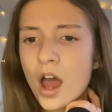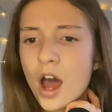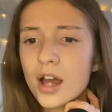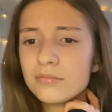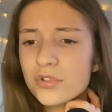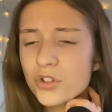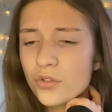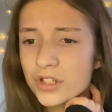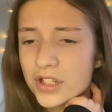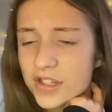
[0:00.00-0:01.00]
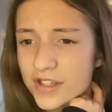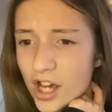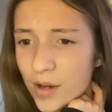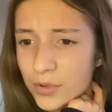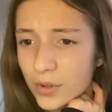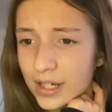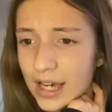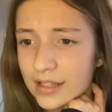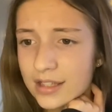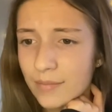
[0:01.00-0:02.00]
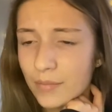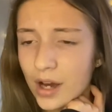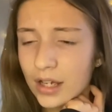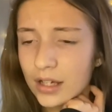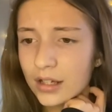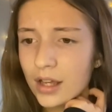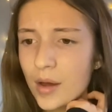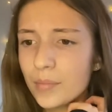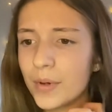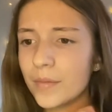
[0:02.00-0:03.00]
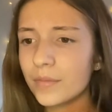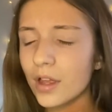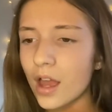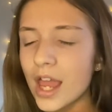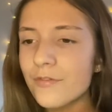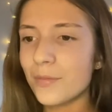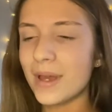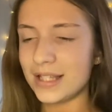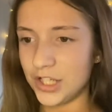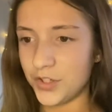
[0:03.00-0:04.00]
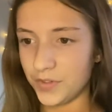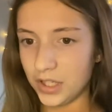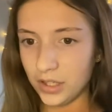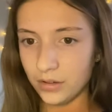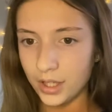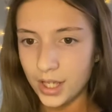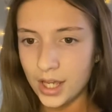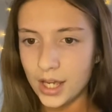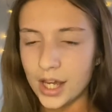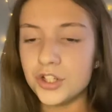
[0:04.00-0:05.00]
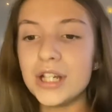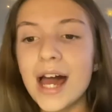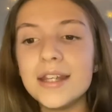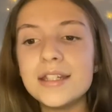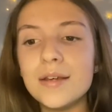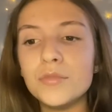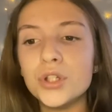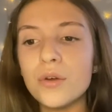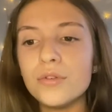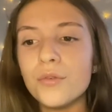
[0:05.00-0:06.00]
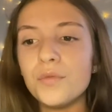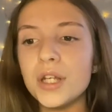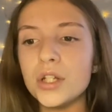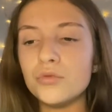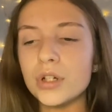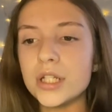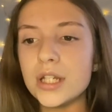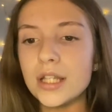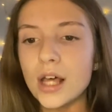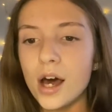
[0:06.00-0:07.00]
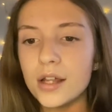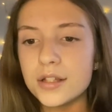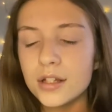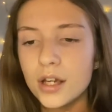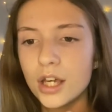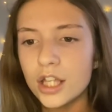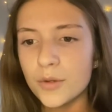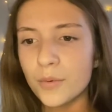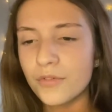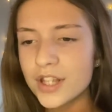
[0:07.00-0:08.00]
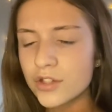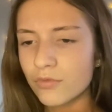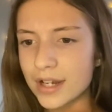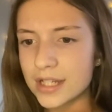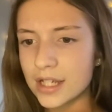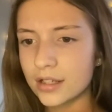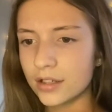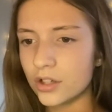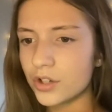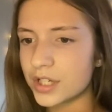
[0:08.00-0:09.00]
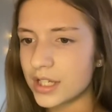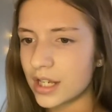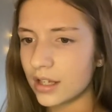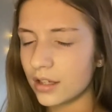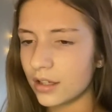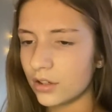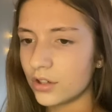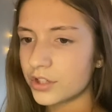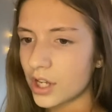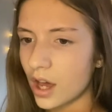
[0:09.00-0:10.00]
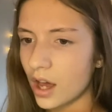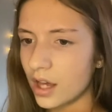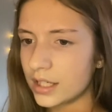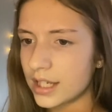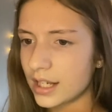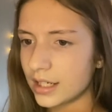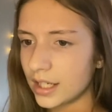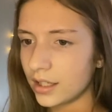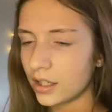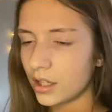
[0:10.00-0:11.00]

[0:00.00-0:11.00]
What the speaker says: "I'm sorry to disturb you again," said Maya, "but I have a message for you." And she handed him the note that Finn had written in the hut. The professor read it and looked at her intently.